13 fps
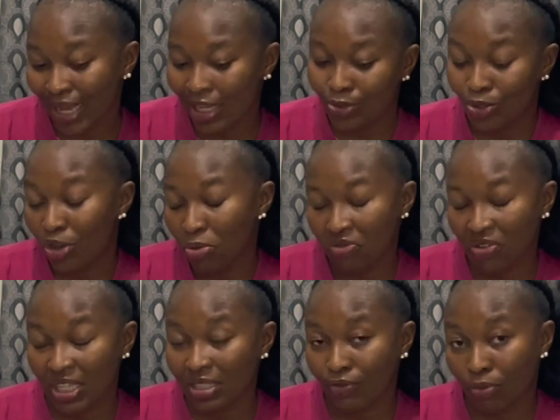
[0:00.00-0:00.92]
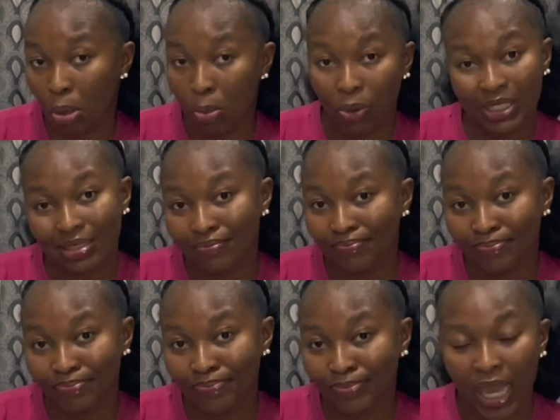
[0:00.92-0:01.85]
It's not even going to come your body.
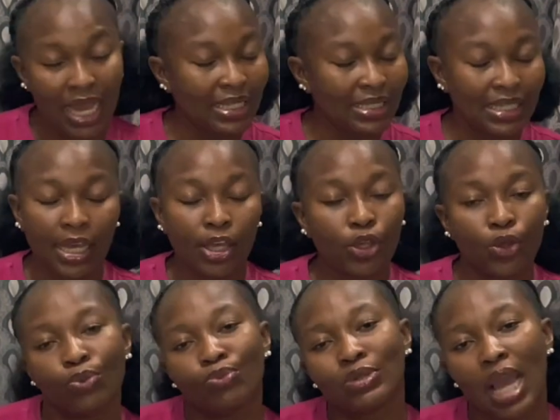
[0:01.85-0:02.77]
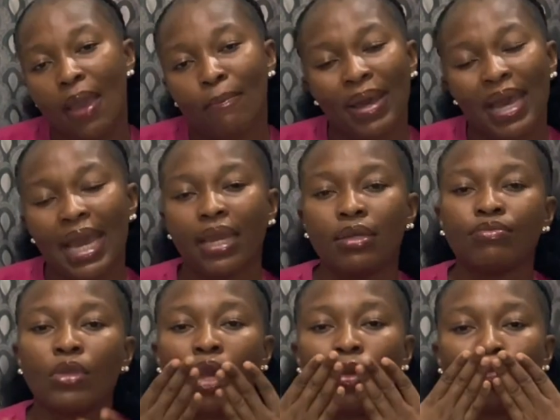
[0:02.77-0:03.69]
Thank you, and bye.
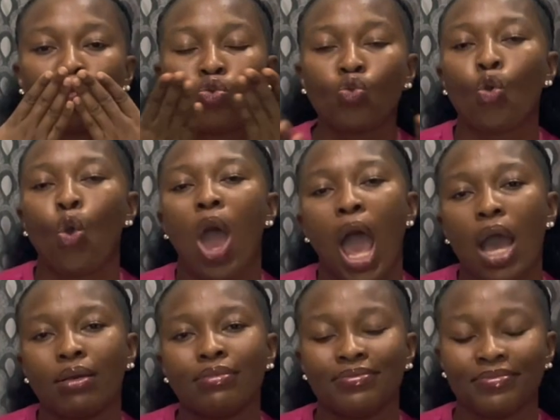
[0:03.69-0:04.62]
Mwah.